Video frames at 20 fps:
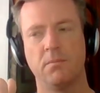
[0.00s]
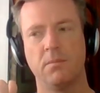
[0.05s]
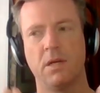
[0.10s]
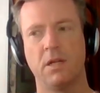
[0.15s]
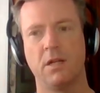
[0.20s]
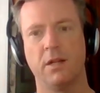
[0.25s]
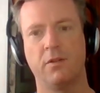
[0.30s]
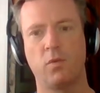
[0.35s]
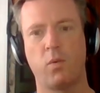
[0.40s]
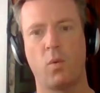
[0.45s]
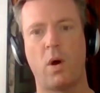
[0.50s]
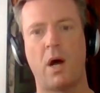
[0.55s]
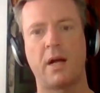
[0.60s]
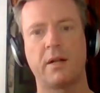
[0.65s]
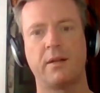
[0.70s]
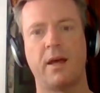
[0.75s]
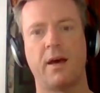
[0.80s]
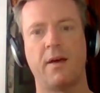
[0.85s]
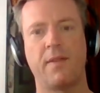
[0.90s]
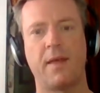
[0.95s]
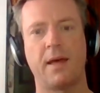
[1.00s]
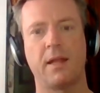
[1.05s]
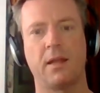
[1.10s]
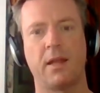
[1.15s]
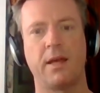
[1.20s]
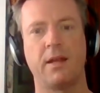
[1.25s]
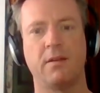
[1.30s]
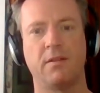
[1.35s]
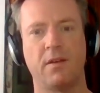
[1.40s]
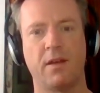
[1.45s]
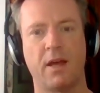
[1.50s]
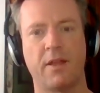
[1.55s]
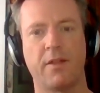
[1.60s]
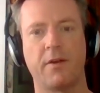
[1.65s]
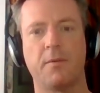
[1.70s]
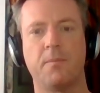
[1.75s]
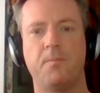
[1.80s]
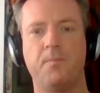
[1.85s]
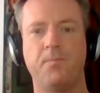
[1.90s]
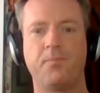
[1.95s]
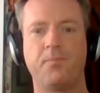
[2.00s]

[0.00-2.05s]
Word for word: and let's walk down that lane together.